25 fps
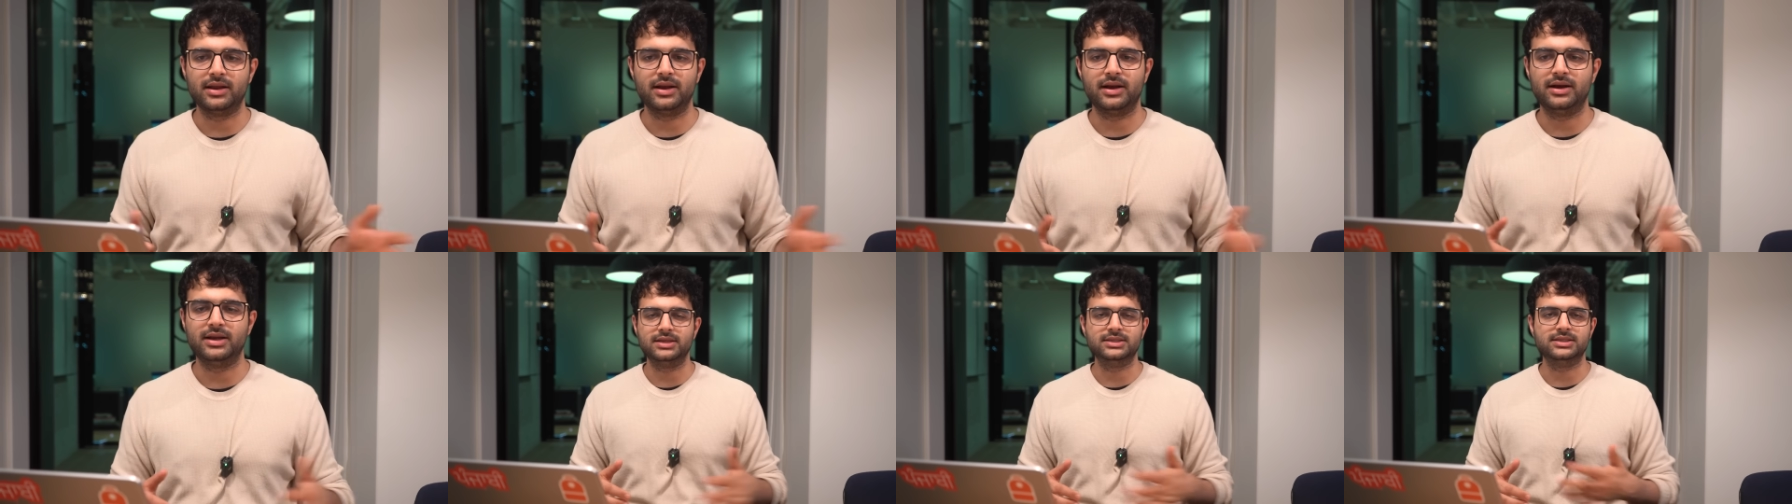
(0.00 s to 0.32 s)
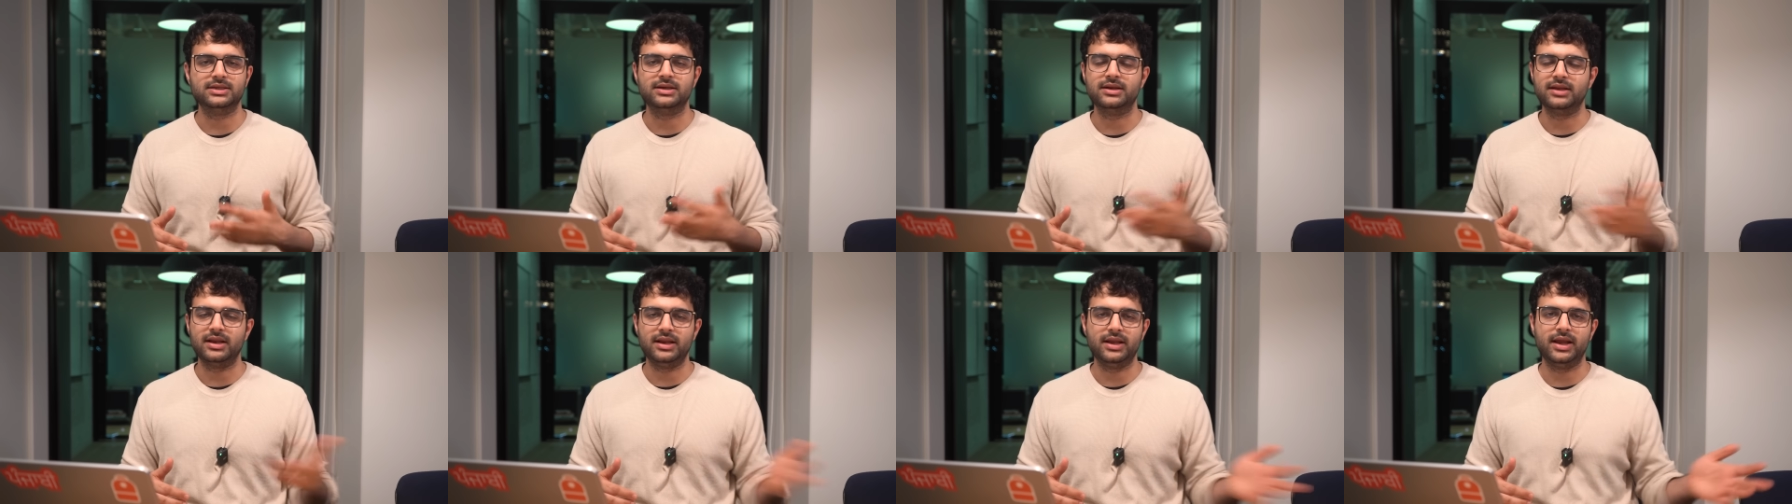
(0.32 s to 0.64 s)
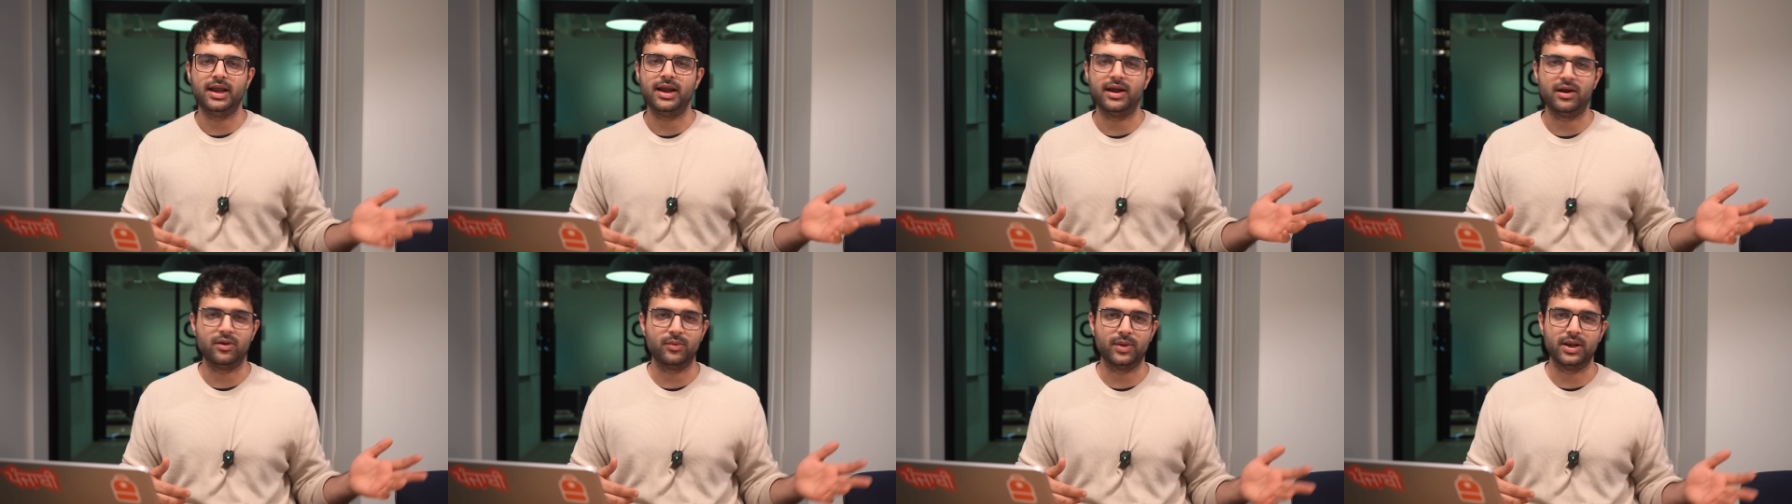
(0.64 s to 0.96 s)
It doesn't
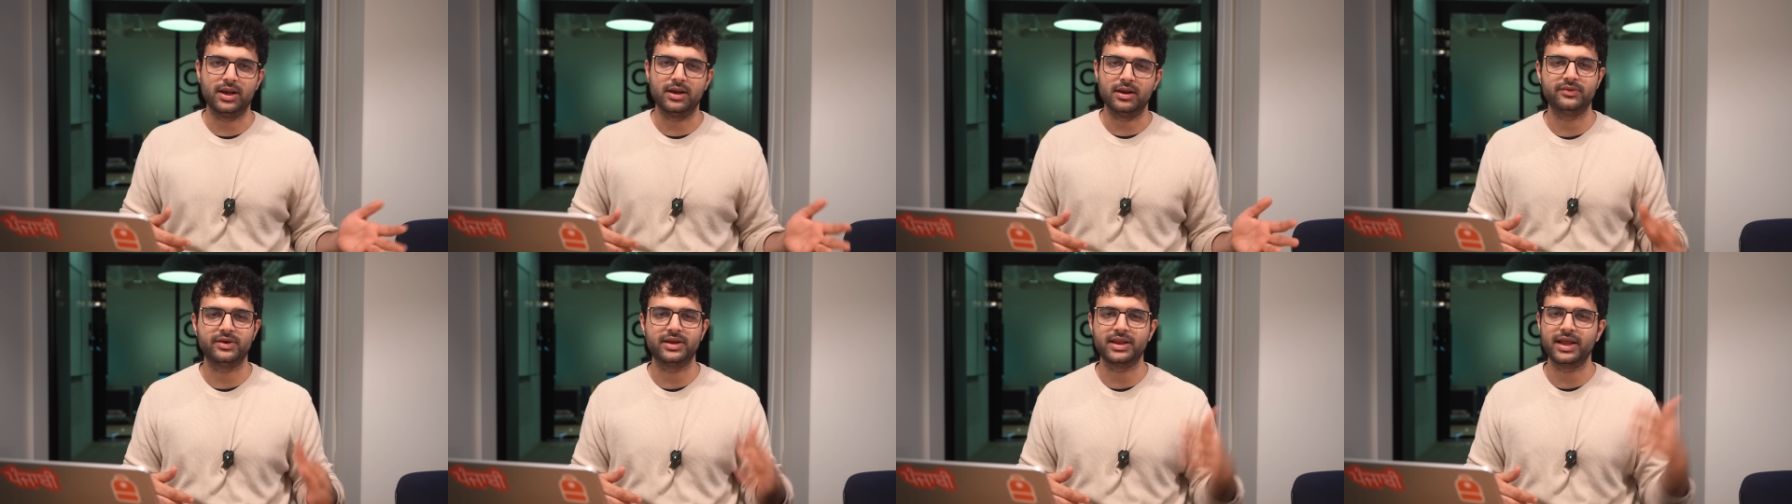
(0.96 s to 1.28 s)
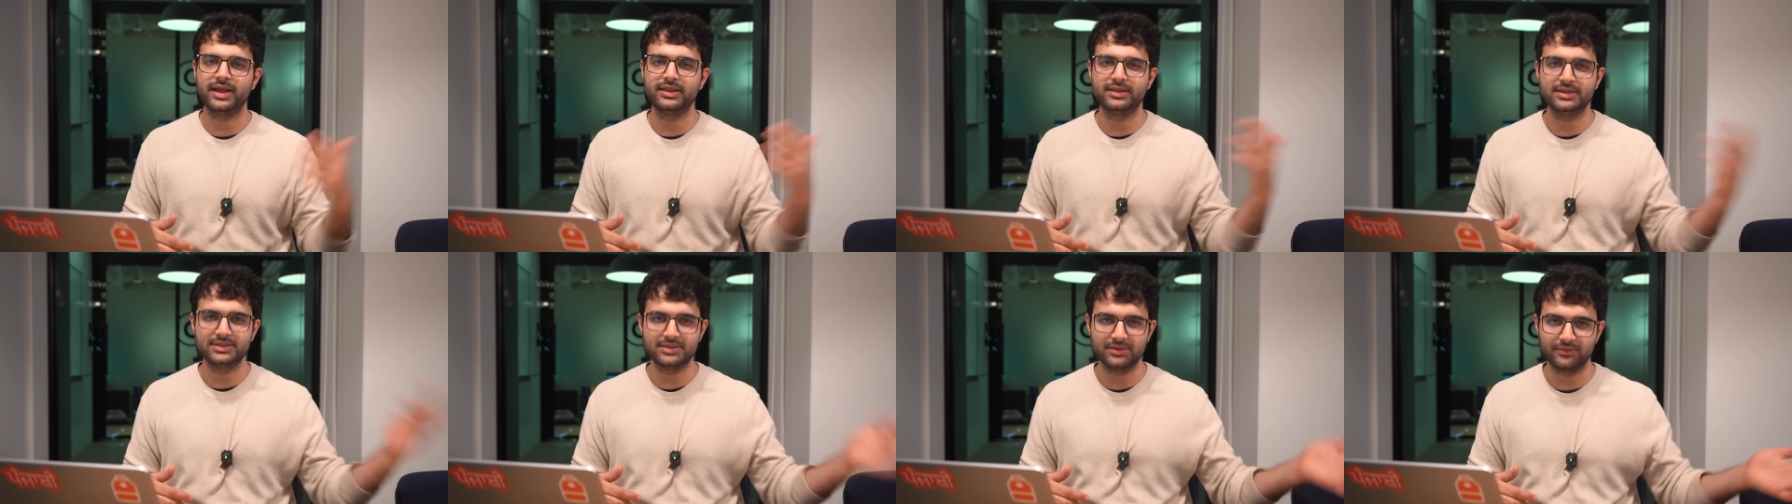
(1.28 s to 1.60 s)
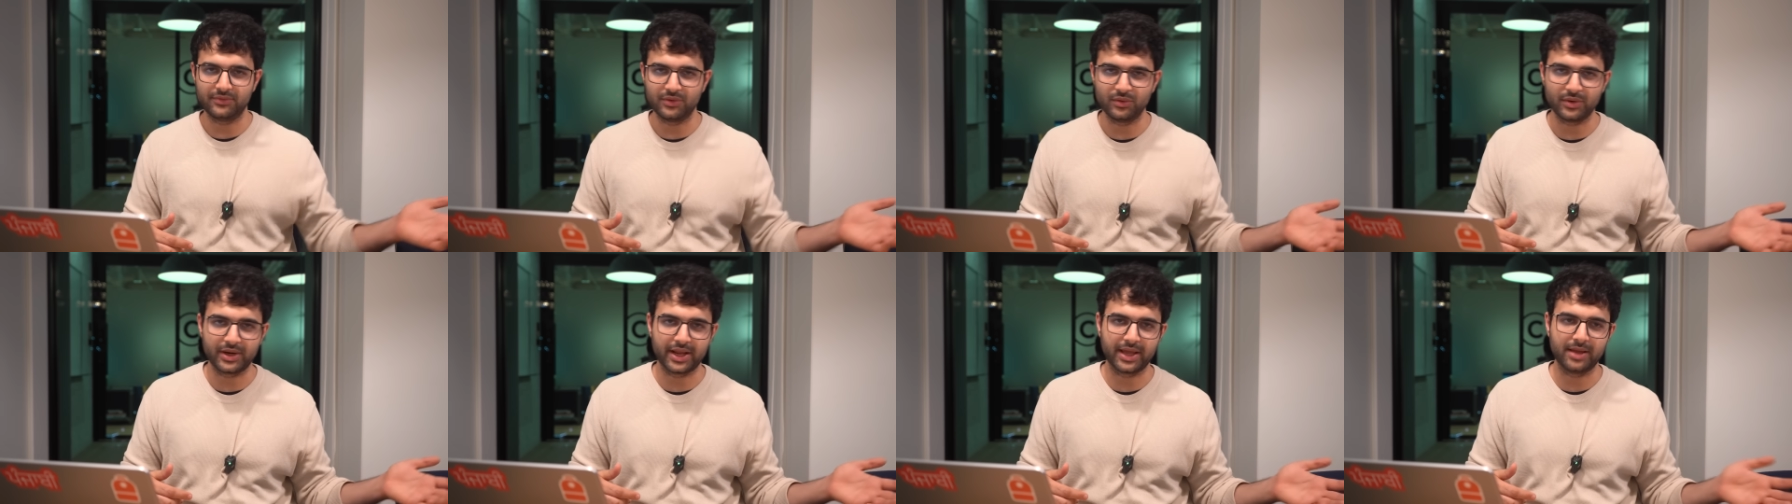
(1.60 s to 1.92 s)
really end well. I've tried this
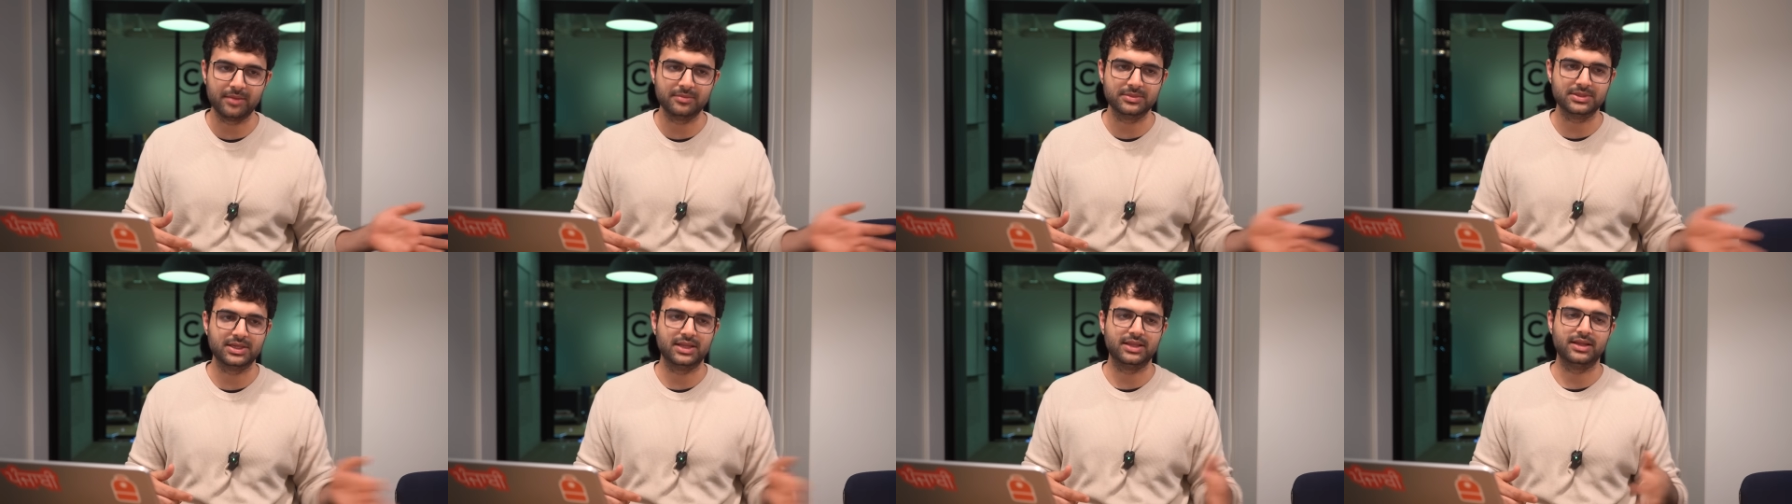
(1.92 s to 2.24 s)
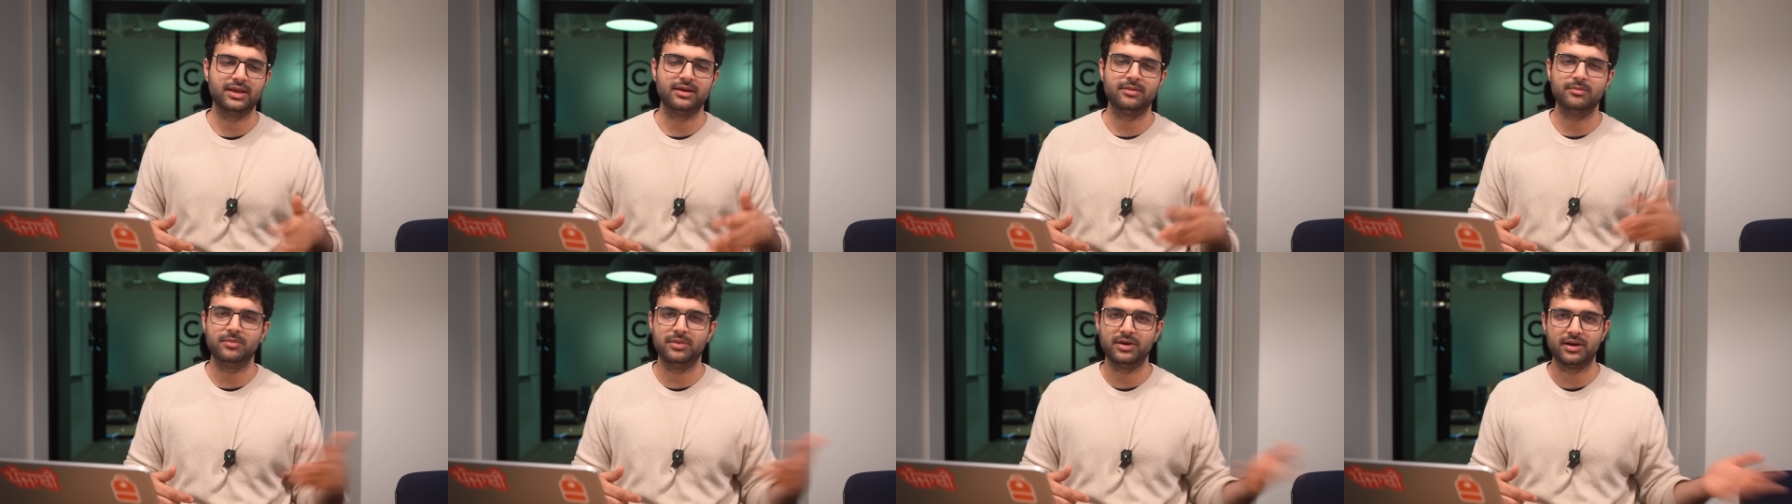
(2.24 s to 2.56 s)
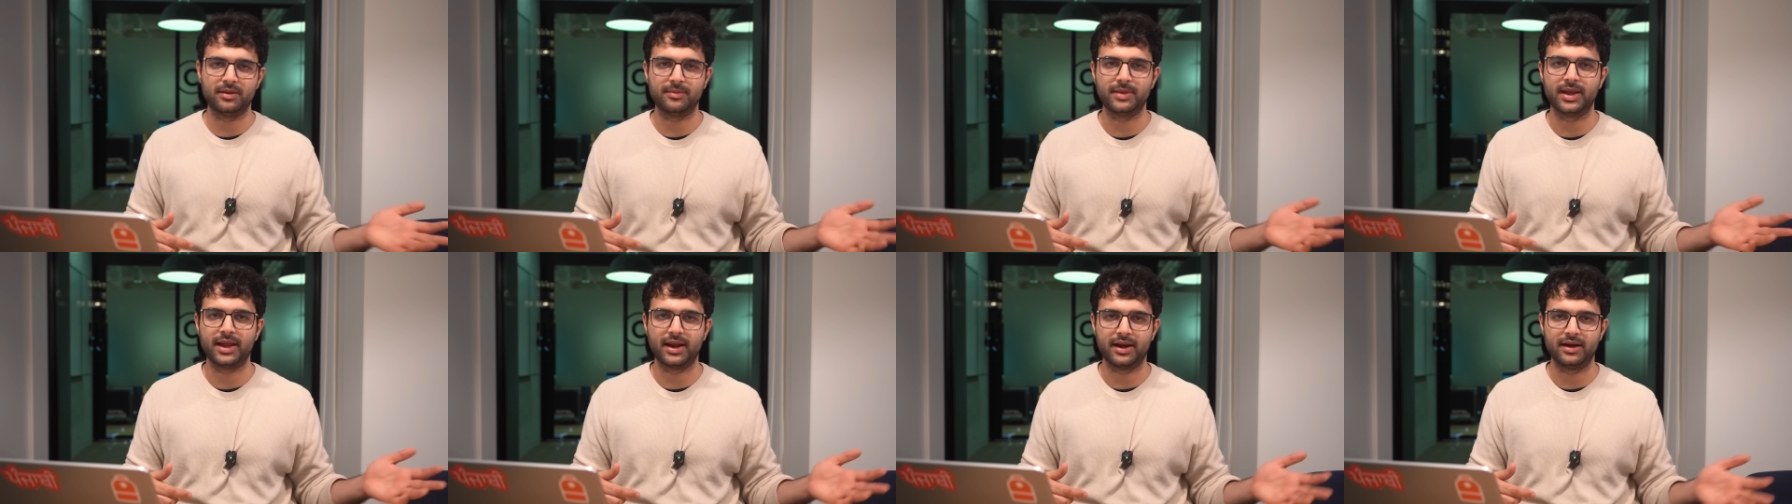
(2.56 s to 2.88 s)
a few times and then
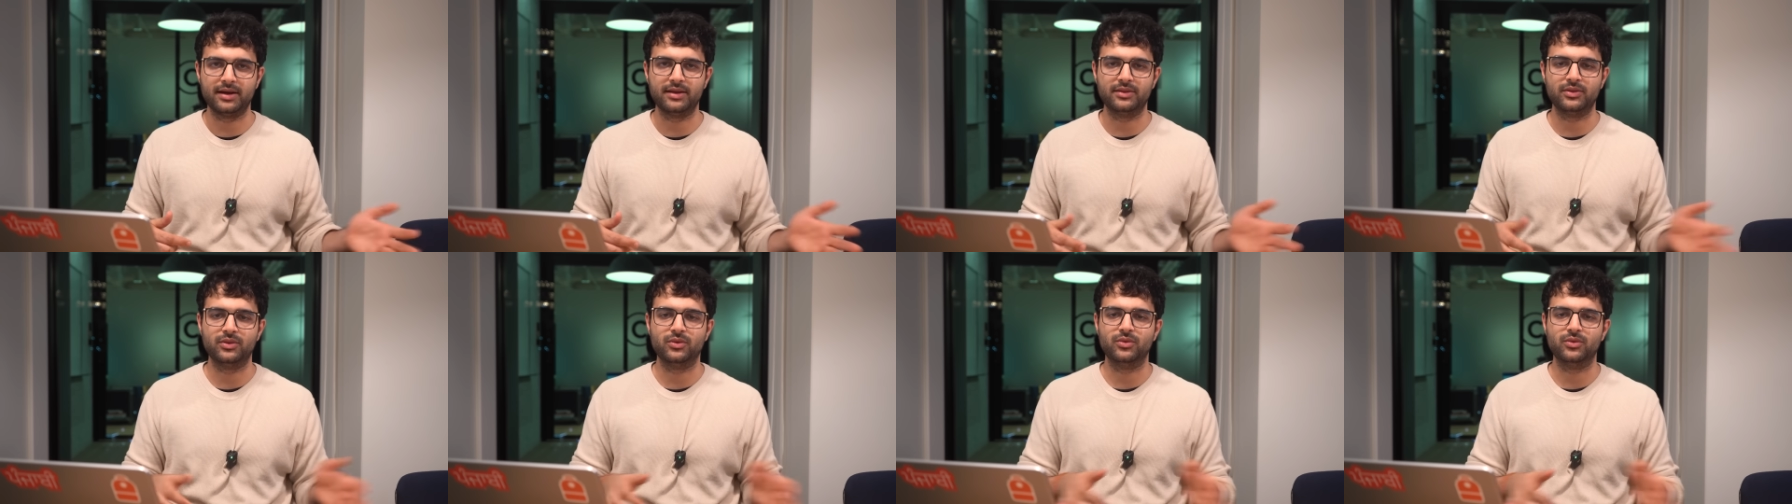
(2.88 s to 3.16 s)
burned my hand.